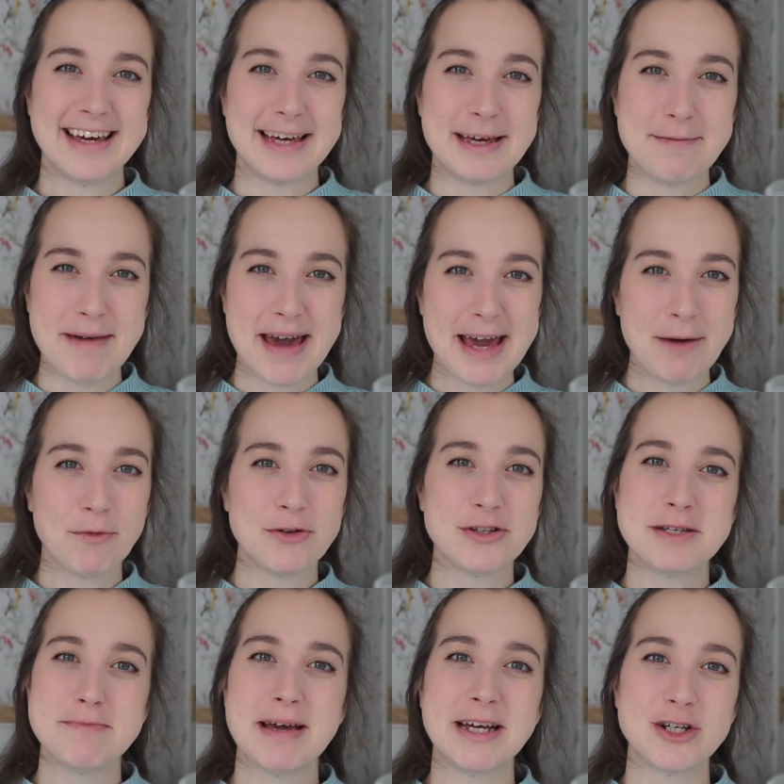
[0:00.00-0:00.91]
You may
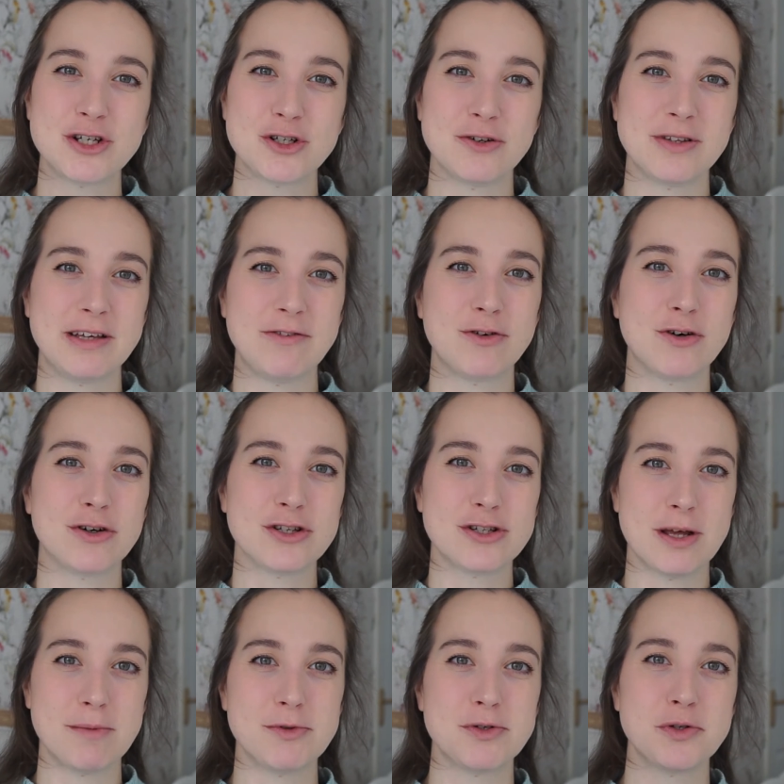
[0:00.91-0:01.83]
want to make sure that you've got
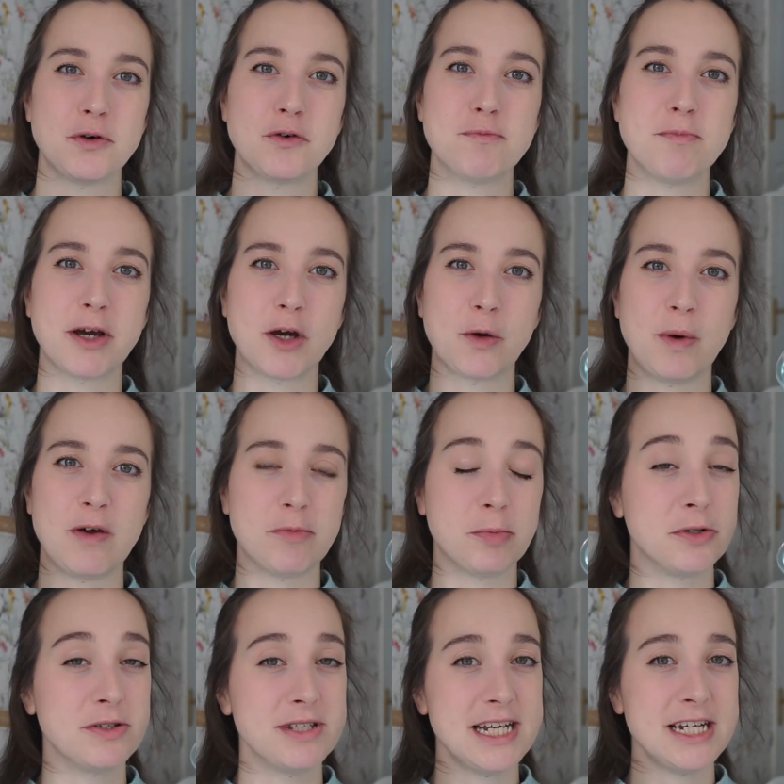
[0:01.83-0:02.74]
some sort of
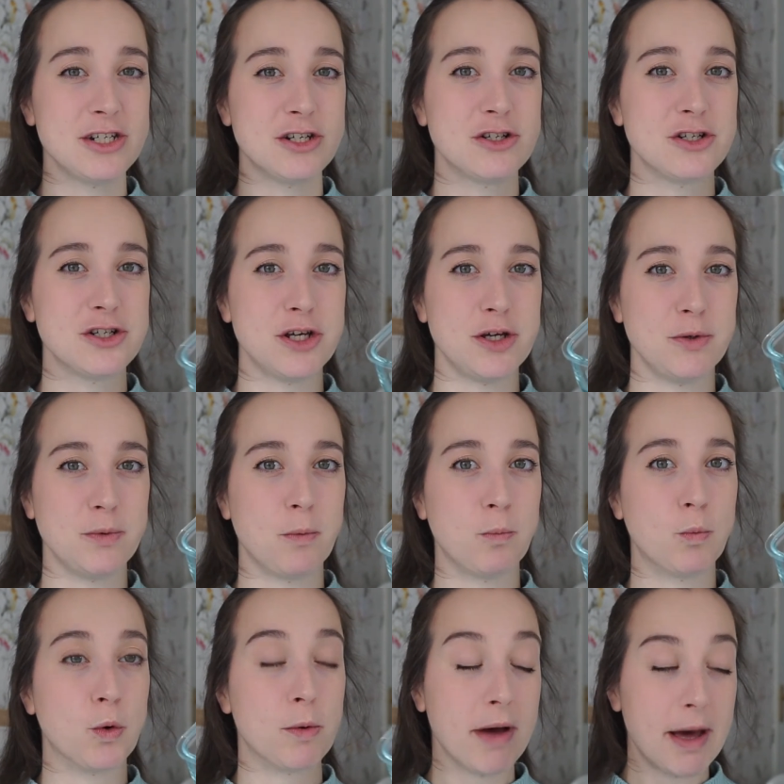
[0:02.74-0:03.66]
microwavable dish to
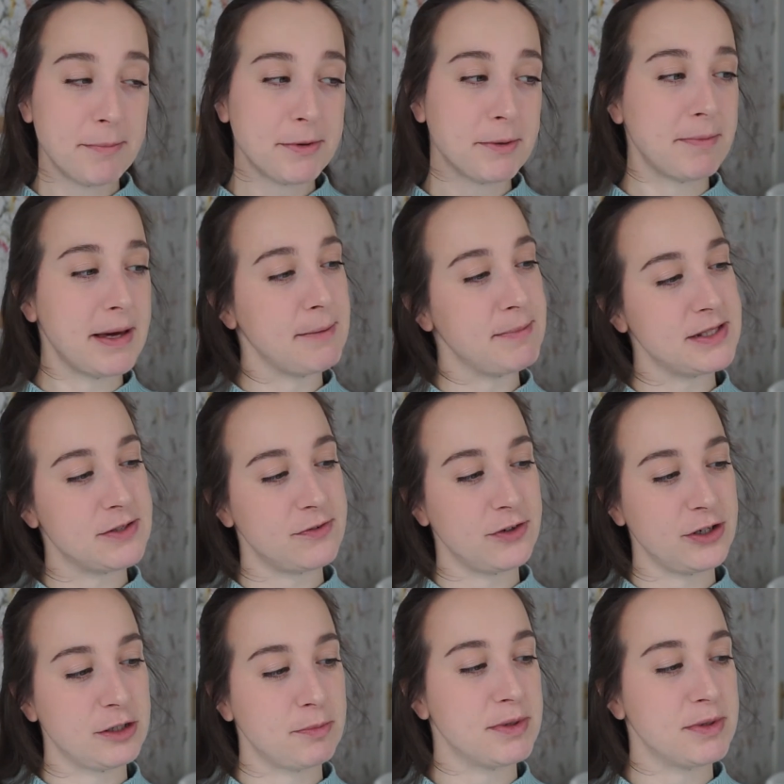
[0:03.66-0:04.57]
warm up your baby's food,